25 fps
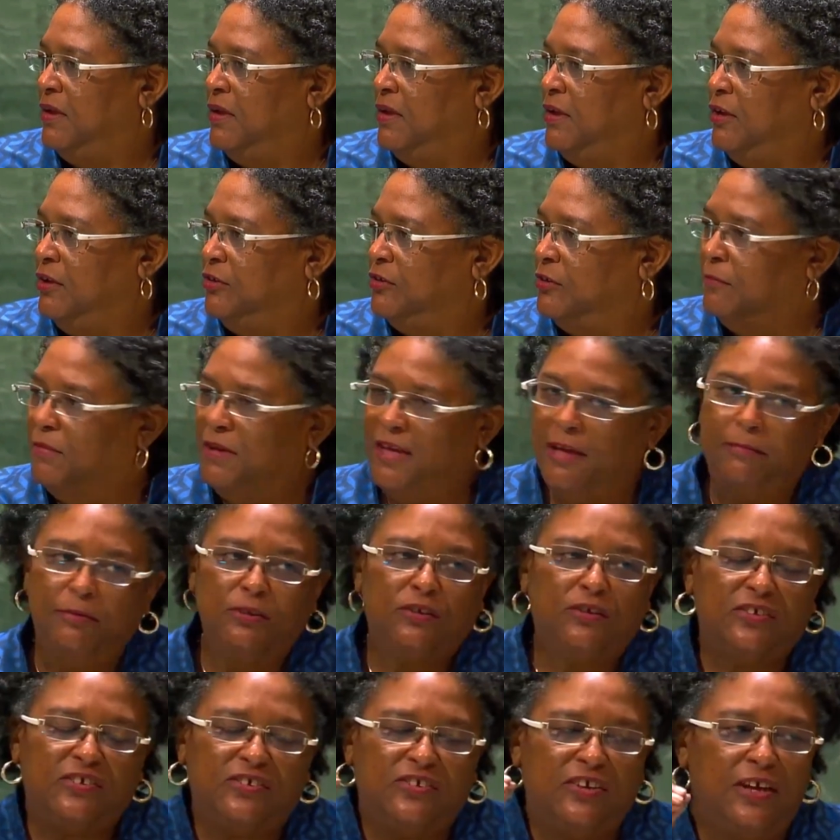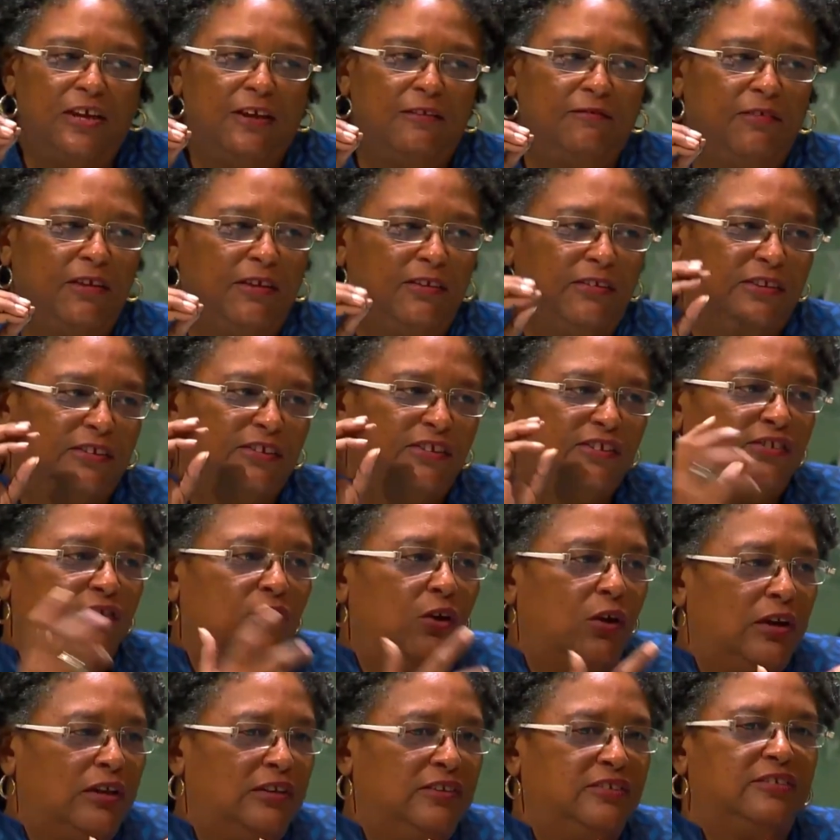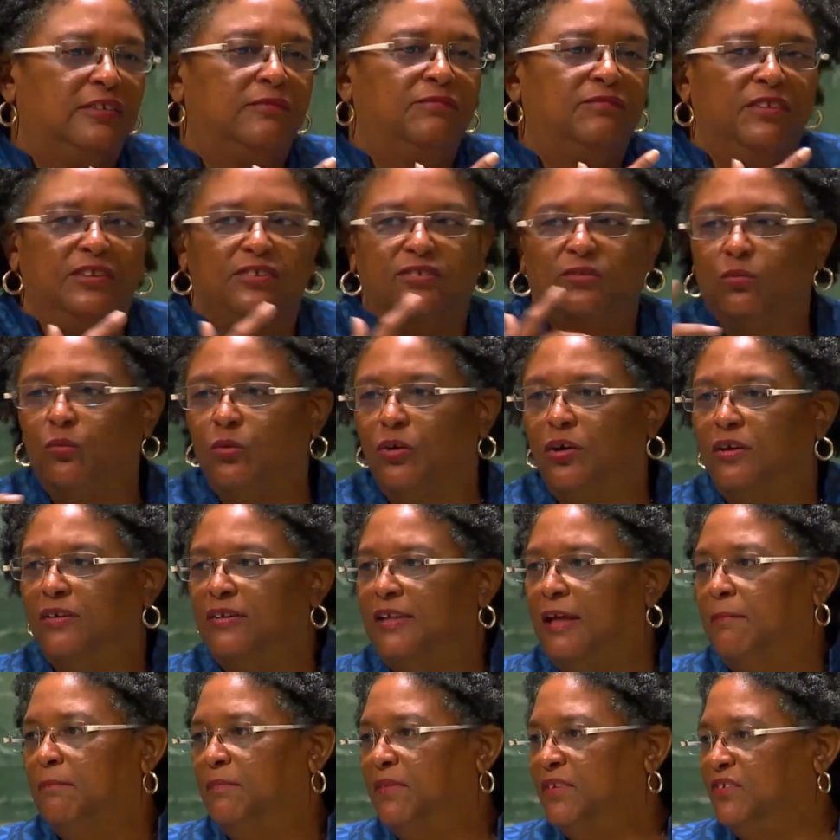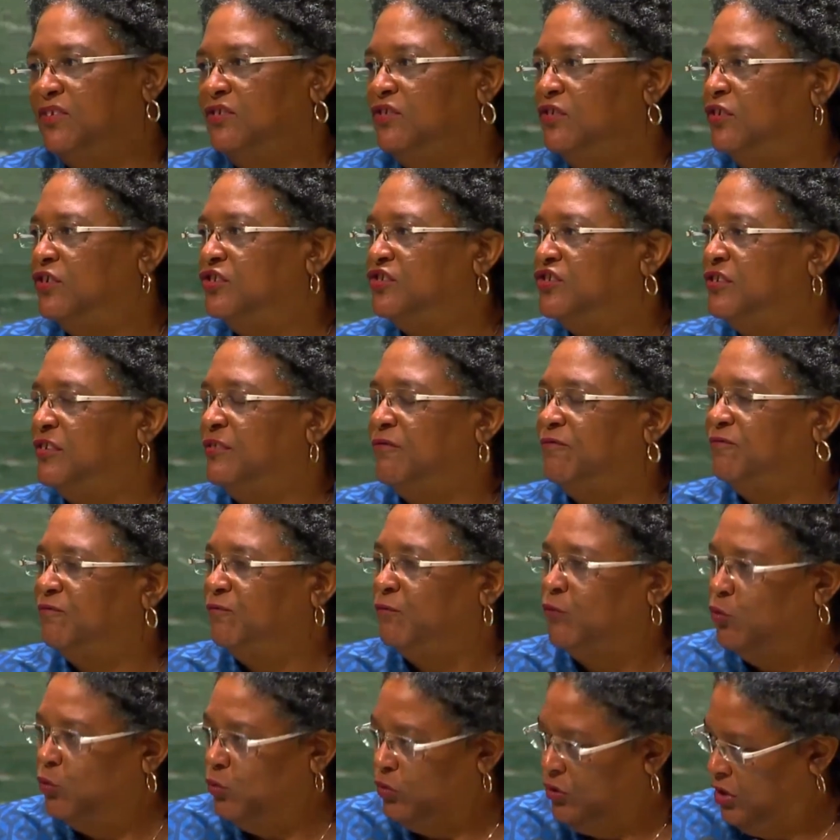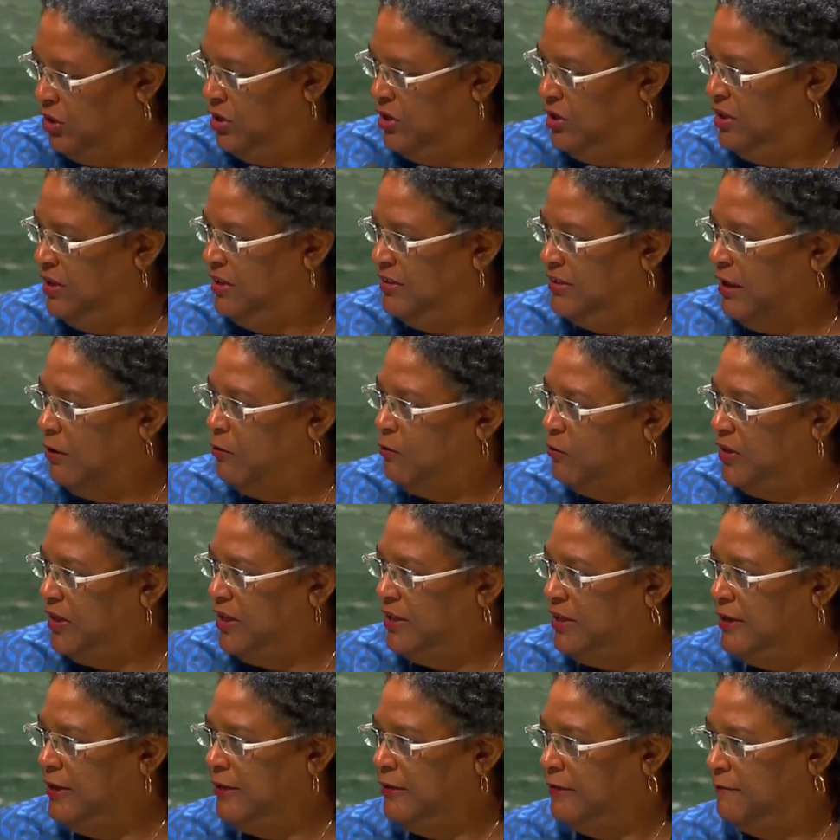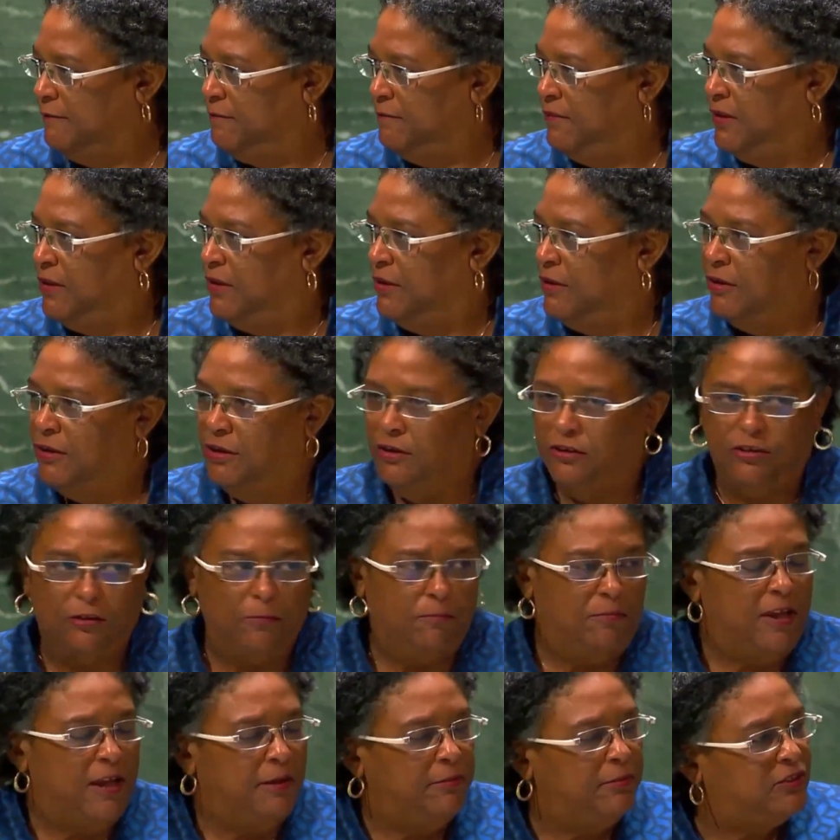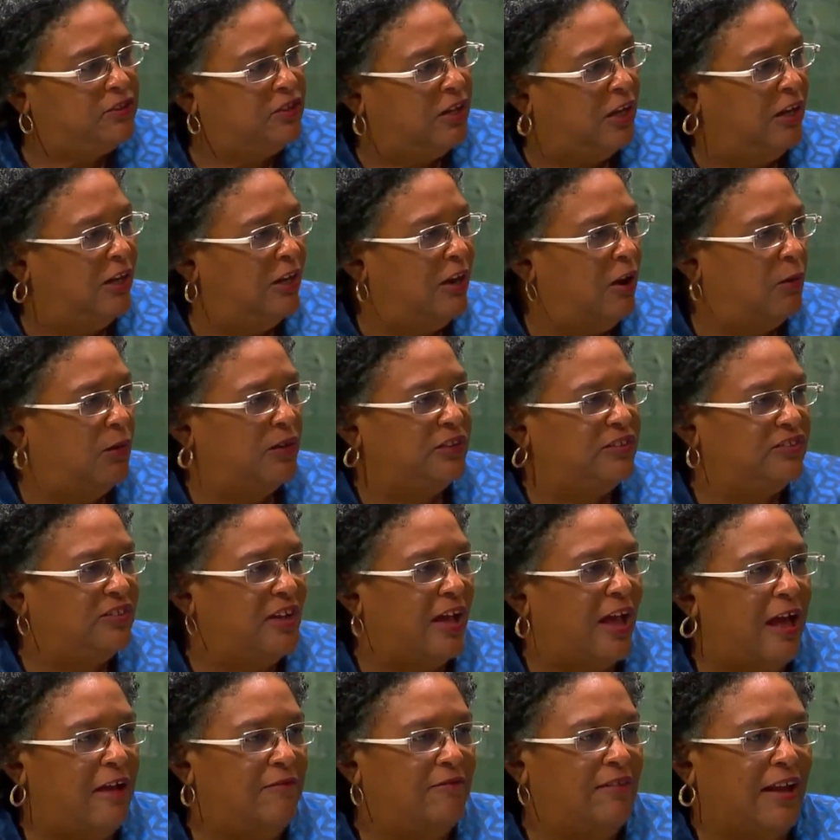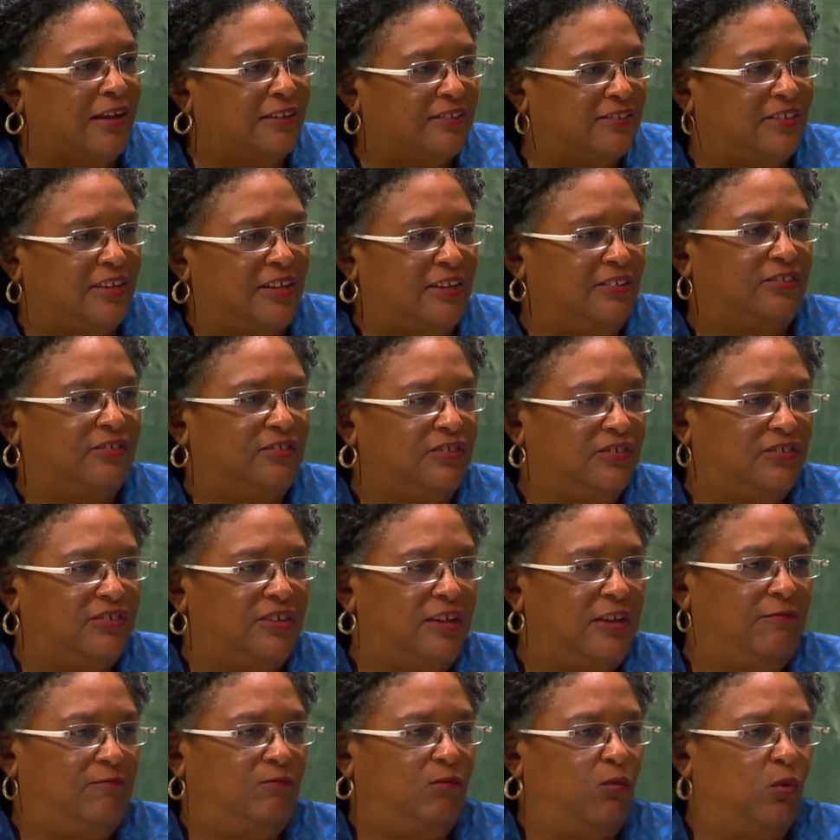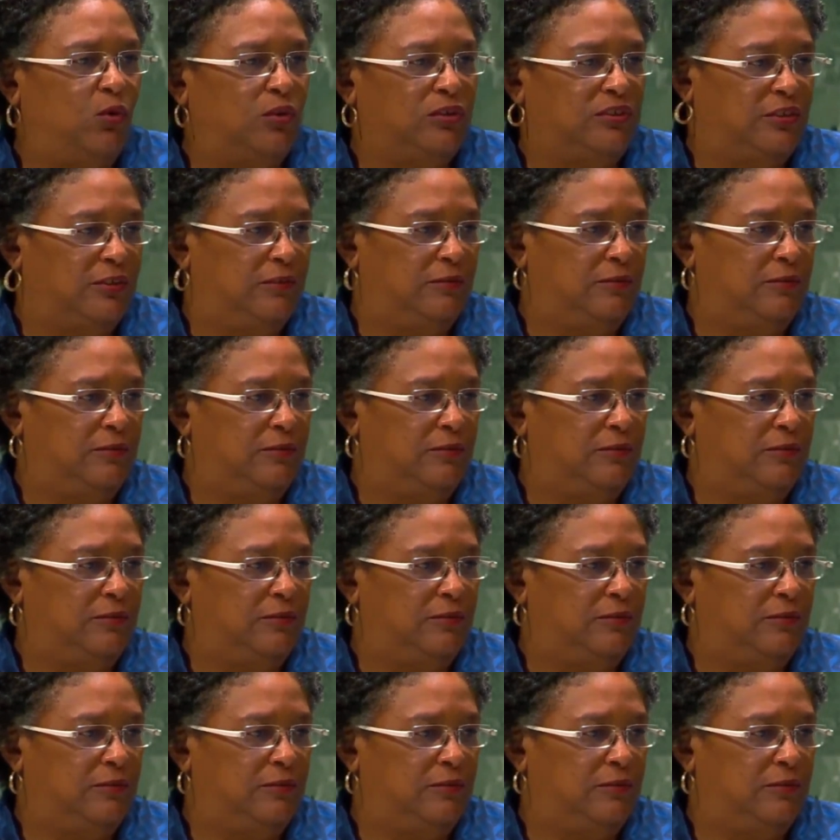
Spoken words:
To be able to save the soils of this world that must nurture the food that we eat. To be able to allow us to have access to safe water.